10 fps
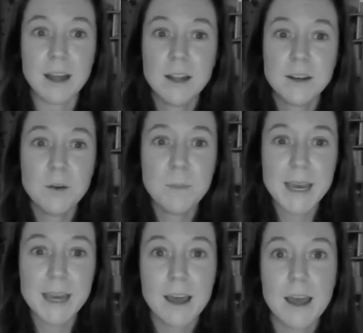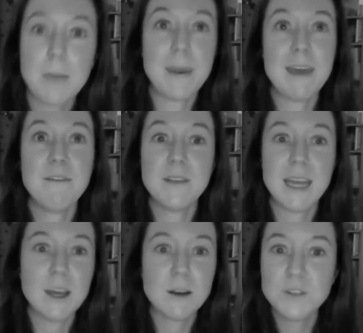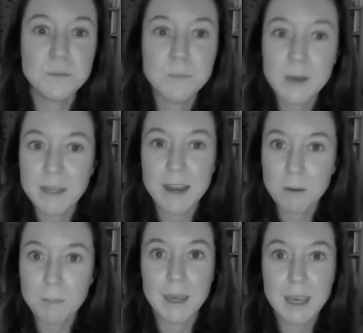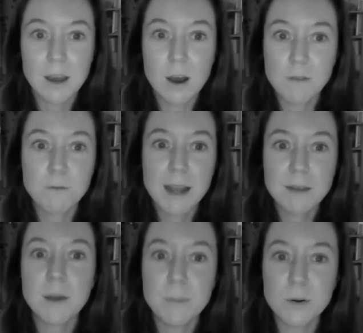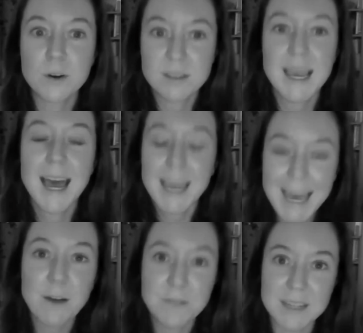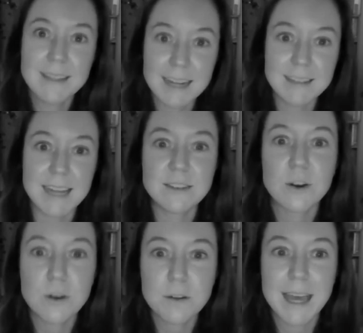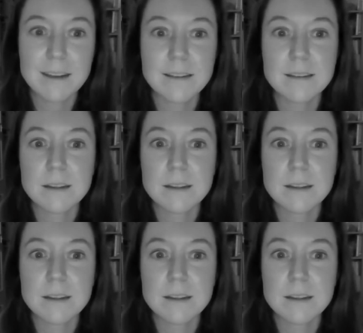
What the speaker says: No big epiphany. I've done my therapy. I've read my books. Yeah, I've seen that TED Talk, thanks.